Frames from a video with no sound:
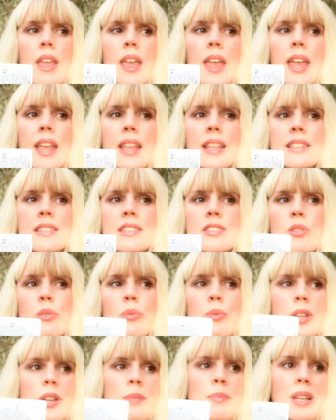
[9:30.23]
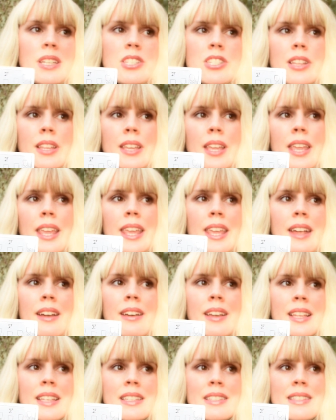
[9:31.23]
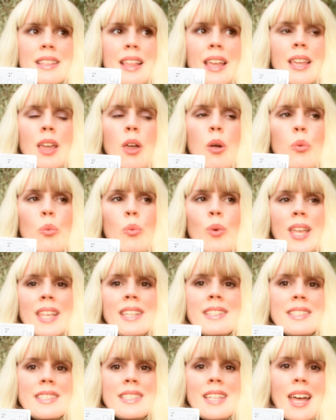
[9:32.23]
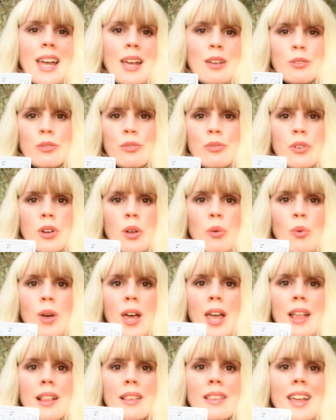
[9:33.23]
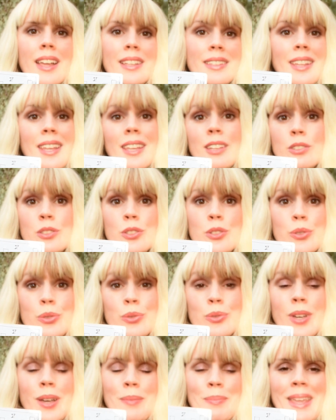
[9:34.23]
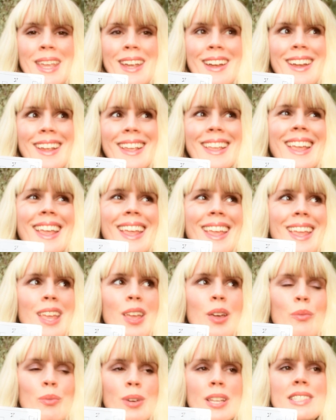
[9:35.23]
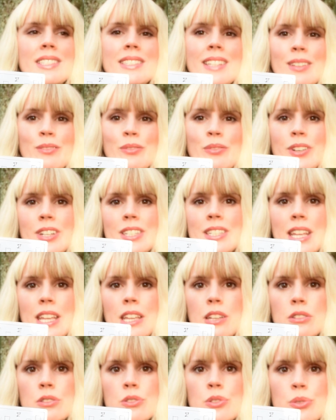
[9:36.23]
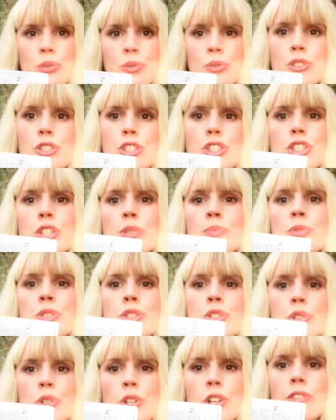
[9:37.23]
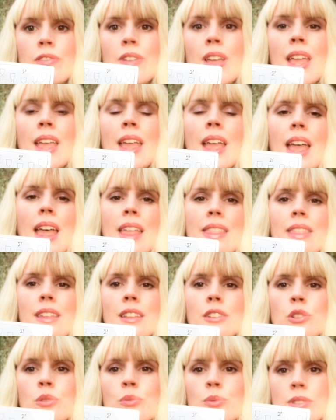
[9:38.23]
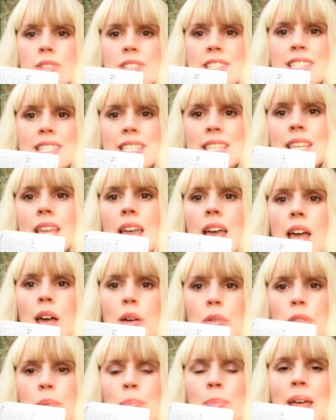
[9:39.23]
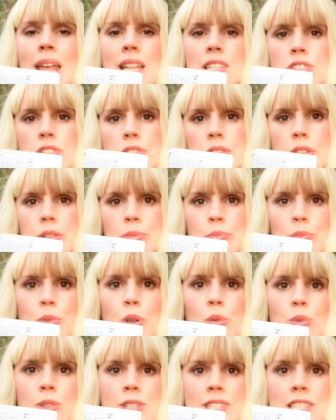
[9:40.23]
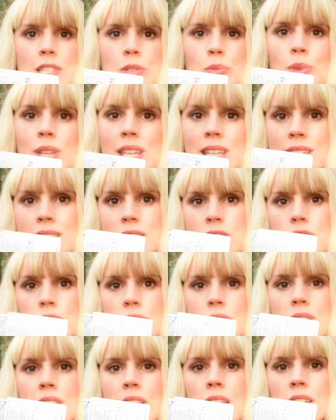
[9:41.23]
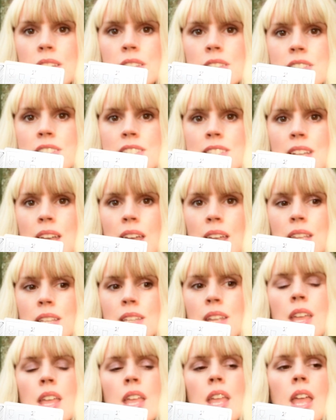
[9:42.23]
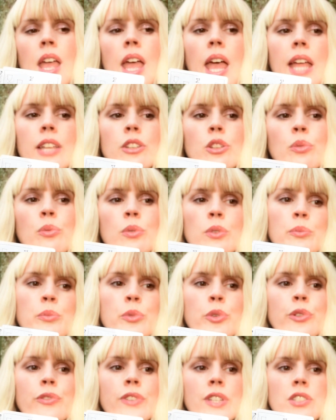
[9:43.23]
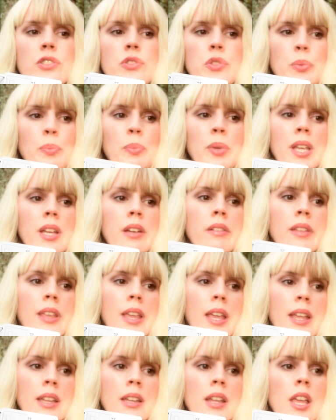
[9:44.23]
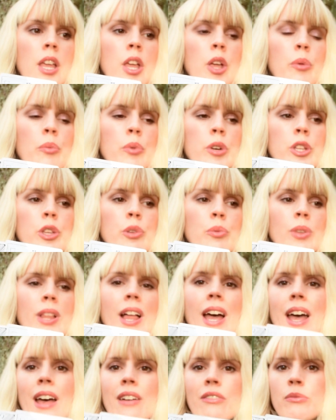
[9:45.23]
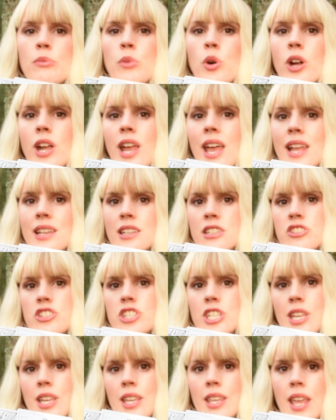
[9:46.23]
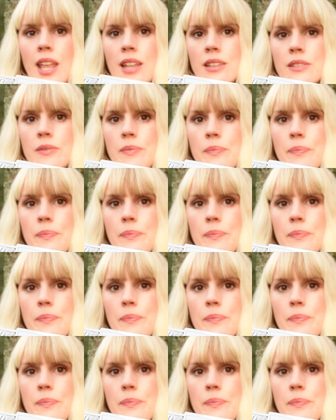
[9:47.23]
And so what I'm actually hearing is like, wait it out for a while, a day or two. I'm hearing, wait it out for a day or two, just observe, and then you will see how the pendulum will swing to the other side, and you will move into a period where you will have more energy again.